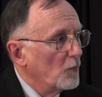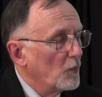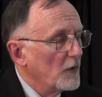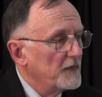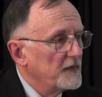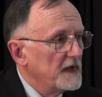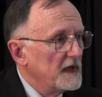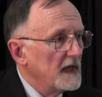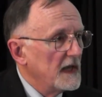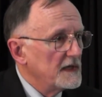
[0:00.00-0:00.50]

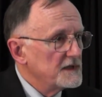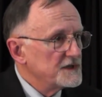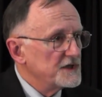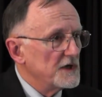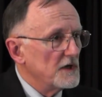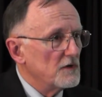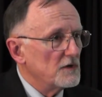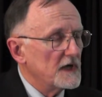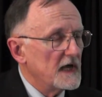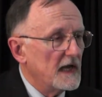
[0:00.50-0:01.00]
When the
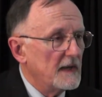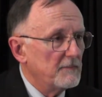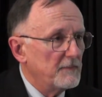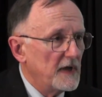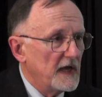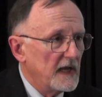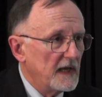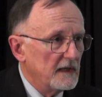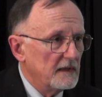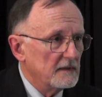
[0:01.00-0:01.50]
NGO
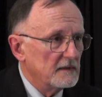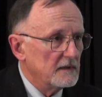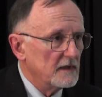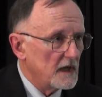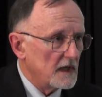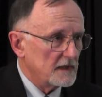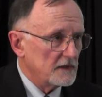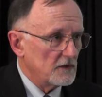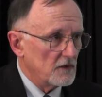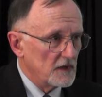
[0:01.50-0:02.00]
campaign
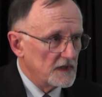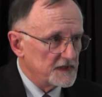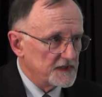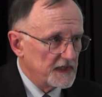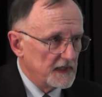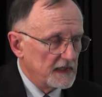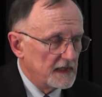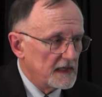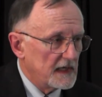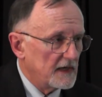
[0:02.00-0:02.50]
got
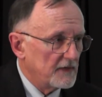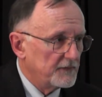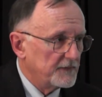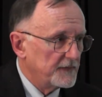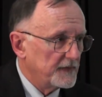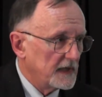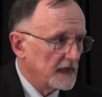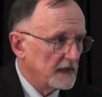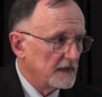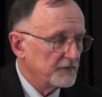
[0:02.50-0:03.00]
noisy
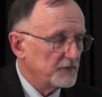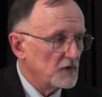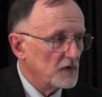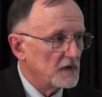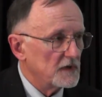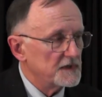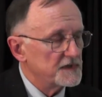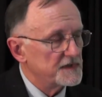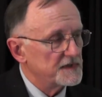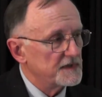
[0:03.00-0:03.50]
enough, and of
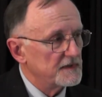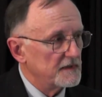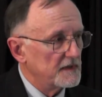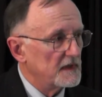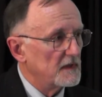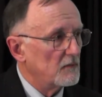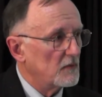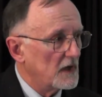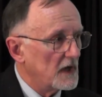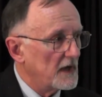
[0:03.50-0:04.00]
course
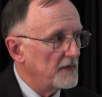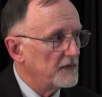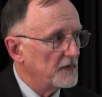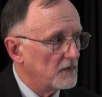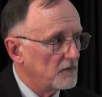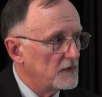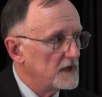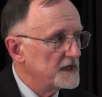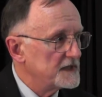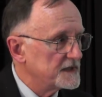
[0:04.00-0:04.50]
there were
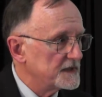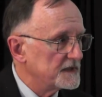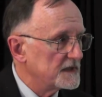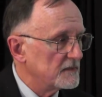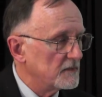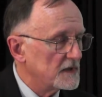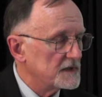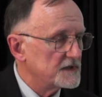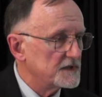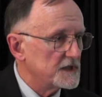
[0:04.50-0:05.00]
other reasons,
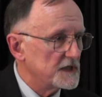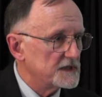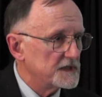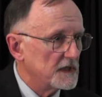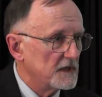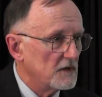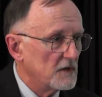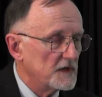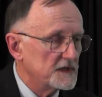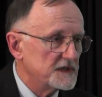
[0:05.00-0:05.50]
it wasn't just
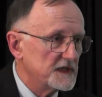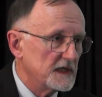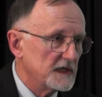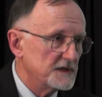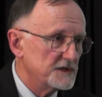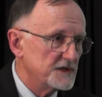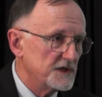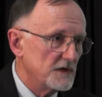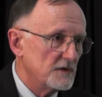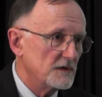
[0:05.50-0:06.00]
a noisy
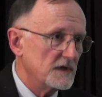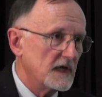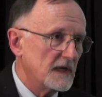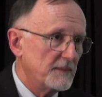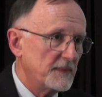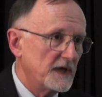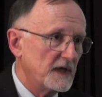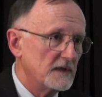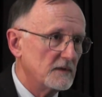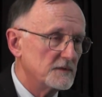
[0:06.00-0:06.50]
NGO
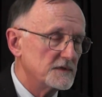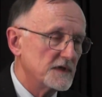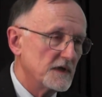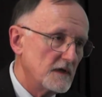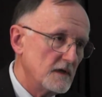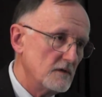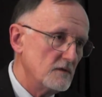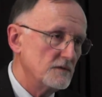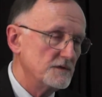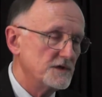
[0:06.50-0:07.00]
campaign, there was a
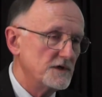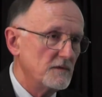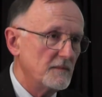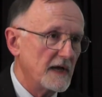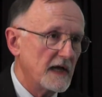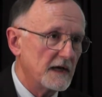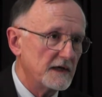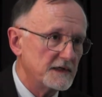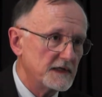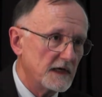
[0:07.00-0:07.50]
huge
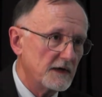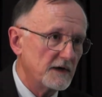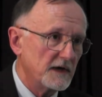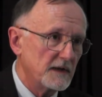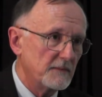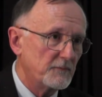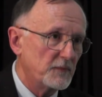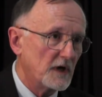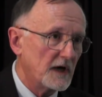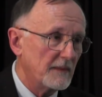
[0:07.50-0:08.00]

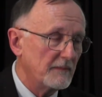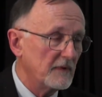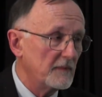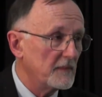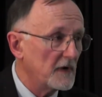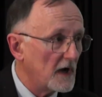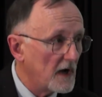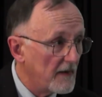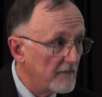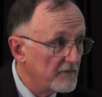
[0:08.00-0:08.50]
humanitarian
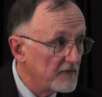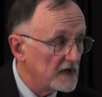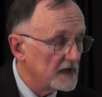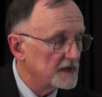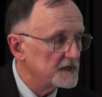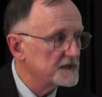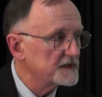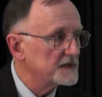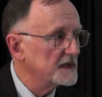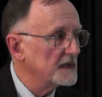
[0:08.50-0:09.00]
problem,
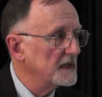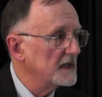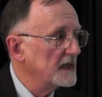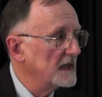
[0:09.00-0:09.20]
obvious.